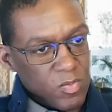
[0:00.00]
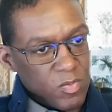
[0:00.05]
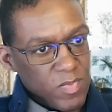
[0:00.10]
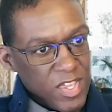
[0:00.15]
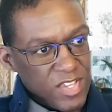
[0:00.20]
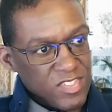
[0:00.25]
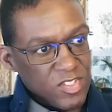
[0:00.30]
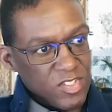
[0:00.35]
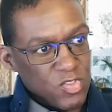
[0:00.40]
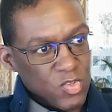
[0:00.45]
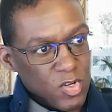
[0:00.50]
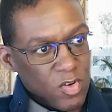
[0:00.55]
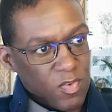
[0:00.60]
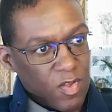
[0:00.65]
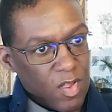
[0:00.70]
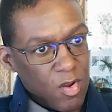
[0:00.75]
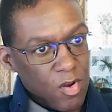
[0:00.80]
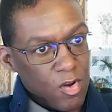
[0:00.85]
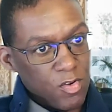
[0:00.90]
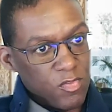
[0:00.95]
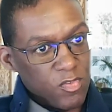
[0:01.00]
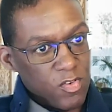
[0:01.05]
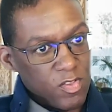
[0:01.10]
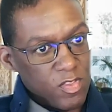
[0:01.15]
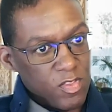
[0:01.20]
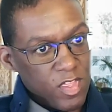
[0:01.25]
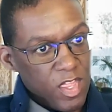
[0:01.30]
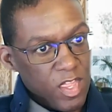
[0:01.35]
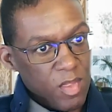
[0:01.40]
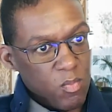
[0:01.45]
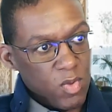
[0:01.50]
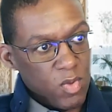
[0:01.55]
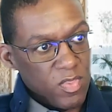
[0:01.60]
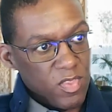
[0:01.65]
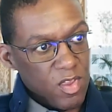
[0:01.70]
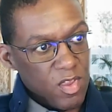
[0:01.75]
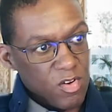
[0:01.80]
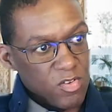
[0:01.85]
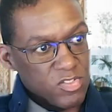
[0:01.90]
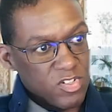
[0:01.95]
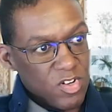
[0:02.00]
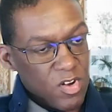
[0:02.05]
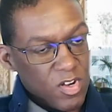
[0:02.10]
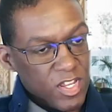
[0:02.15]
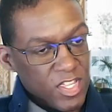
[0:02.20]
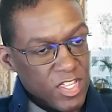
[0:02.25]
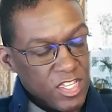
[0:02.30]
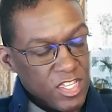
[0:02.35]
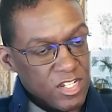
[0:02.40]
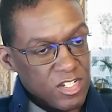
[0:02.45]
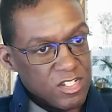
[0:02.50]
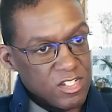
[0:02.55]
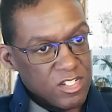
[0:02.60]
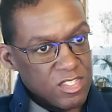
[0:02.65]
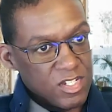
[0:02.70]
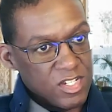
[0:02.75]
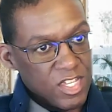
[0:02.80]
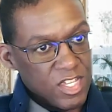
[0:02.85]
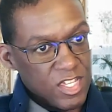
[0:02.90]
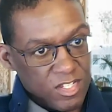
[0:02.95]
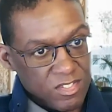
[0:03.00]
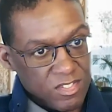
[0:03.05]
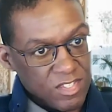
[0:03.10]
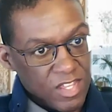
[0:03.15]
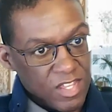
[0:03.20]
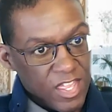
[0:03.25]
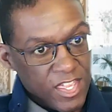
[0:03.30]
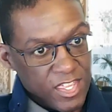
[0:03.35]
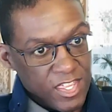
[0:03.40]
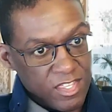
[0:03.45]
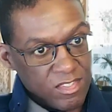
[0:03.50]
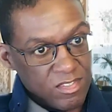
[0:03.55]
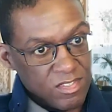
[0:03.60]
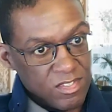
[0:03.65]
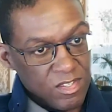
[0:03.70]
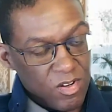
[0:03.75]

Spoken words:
makes it sort of hard for them when they're starting into the data science,